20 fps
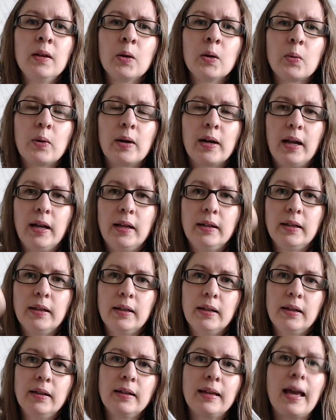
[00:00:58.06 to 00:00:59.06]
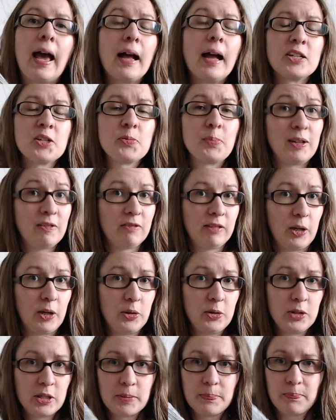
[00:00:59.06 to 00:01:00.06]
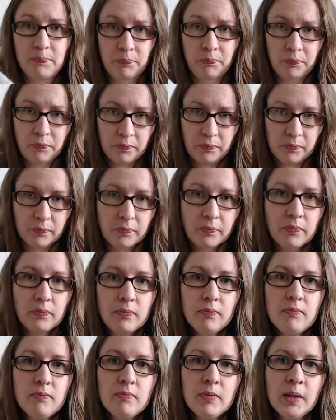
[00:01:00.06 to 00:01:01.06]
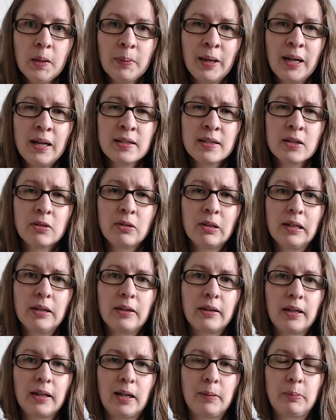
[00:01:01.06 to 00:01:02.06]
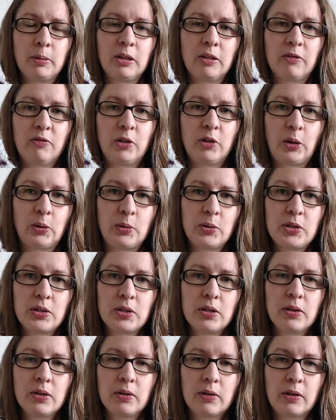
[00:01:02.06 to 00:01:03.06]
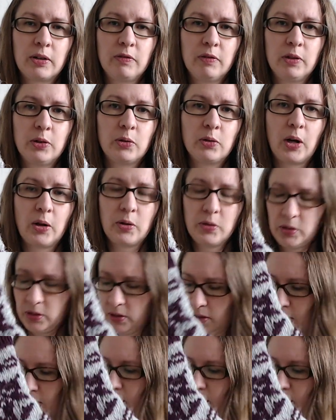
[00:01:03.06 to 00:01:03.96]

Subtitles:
where I did catch my floats, but it's only on a couple of rows, or a few rows,